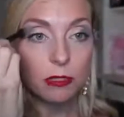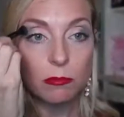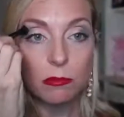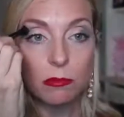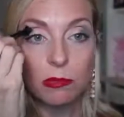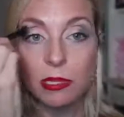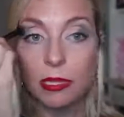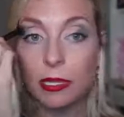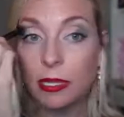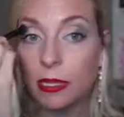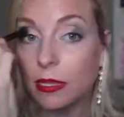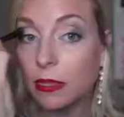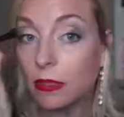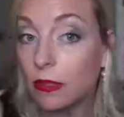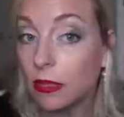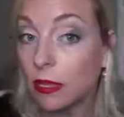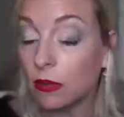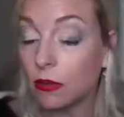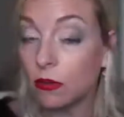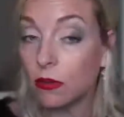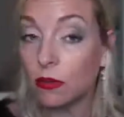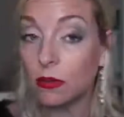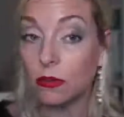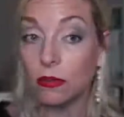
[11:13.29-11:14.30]
to blend
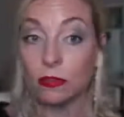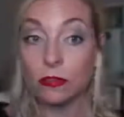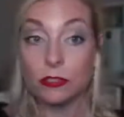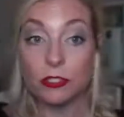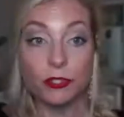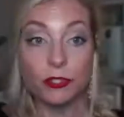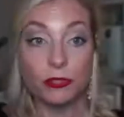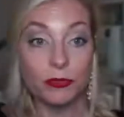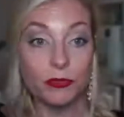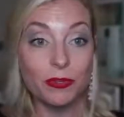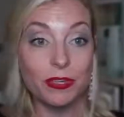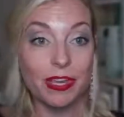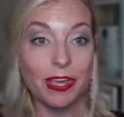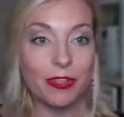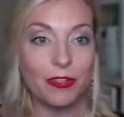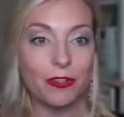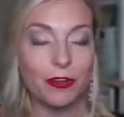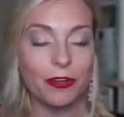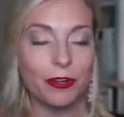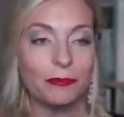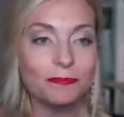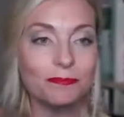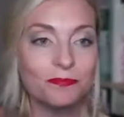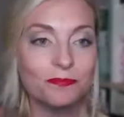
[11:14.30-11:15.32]
that all
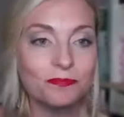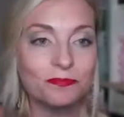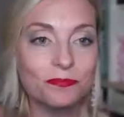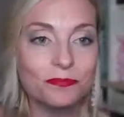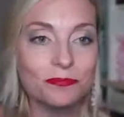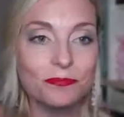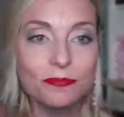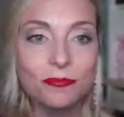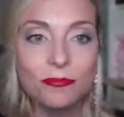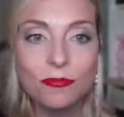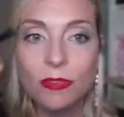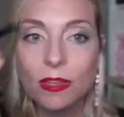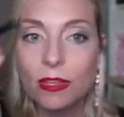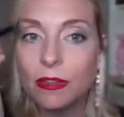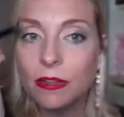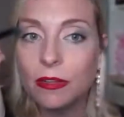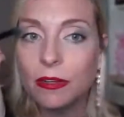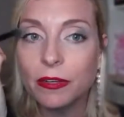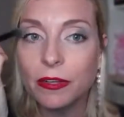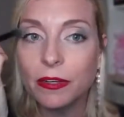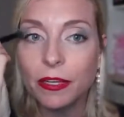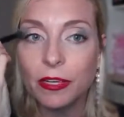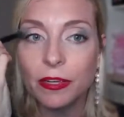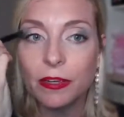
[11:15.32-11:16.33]
together.
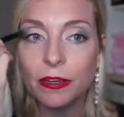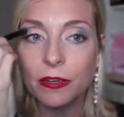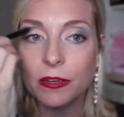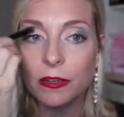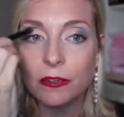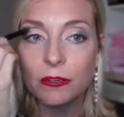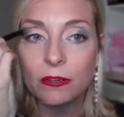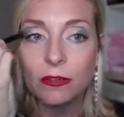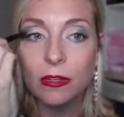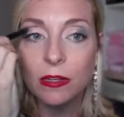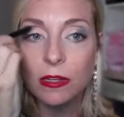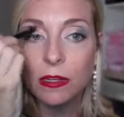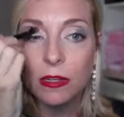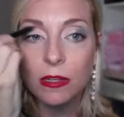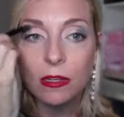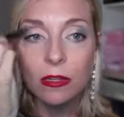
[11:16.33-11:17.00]
There you go.